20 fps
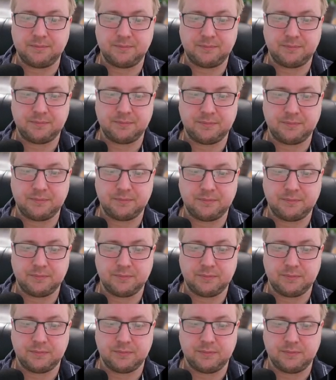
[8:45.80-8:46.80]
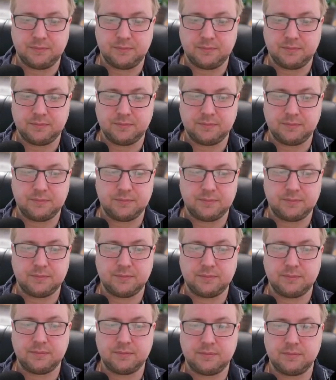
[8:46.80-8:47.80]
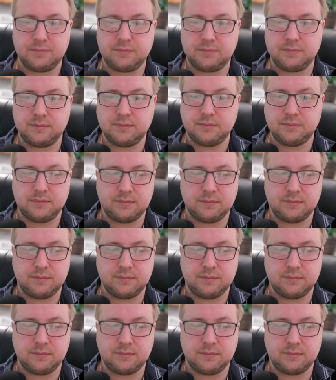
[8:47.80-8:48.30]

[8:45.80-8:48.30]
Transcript: (no one is talking)